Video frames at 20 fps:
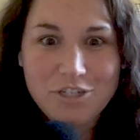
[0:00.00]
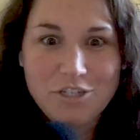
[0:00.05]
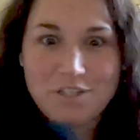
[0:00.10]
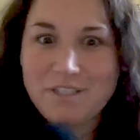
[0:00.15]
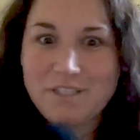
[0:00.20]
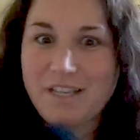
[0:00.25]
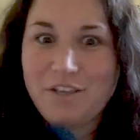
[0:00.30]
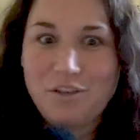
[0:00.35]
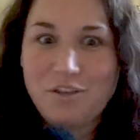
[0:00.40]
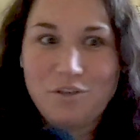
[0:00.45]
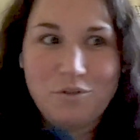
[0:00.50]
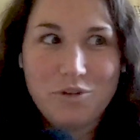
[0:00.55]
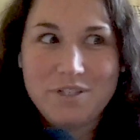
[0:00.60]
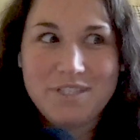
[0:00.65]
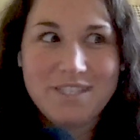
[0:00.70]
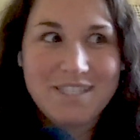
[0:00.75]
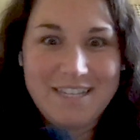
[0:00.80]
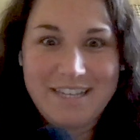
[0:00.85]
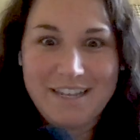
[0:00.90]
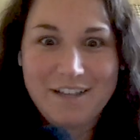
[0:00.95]
just like you
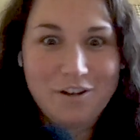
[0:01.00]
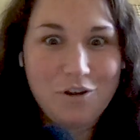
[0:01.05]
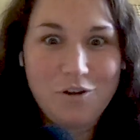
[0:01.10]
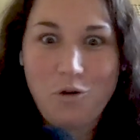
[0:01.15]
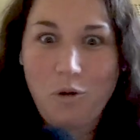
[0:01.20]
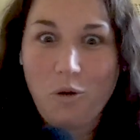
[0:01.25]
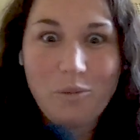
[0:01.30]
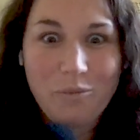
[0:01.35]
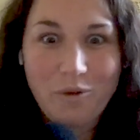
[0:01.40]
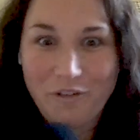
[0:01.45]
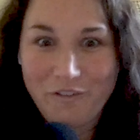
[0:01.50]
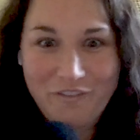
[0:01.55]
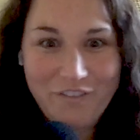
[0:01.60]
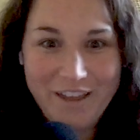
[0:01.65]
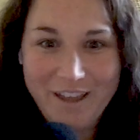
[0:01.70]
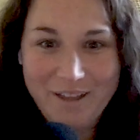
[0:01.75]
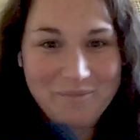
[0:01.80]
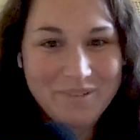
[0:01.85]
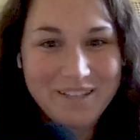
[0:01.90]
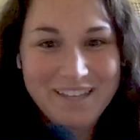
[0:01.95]
would see in a normal
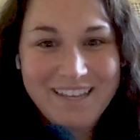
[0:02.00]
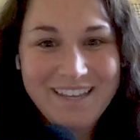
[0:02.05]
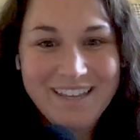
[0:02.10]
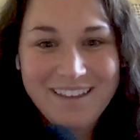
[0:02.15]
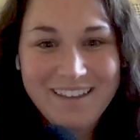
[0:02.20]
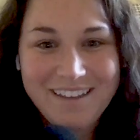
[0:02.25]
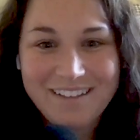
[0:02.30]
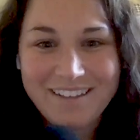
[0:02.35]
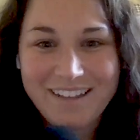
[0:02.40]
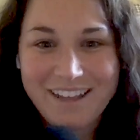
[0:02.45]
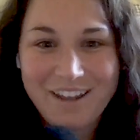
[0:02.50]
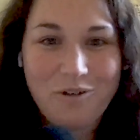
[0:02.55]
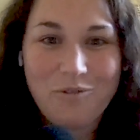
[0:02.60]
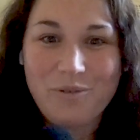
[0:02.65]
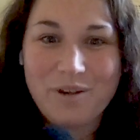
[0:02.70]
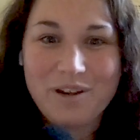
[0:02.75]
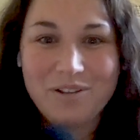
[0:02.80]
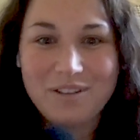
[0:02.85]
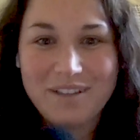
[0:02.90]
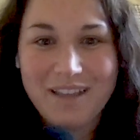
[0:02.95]
family, like a
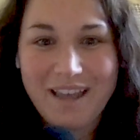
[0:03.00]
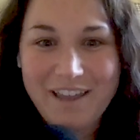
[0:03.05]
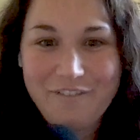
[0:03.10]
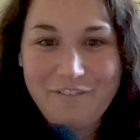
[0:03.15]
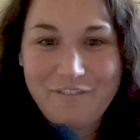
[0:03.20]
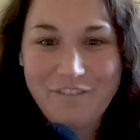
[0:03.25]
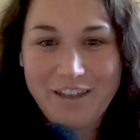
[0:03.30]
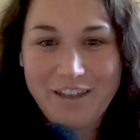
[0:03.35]
real life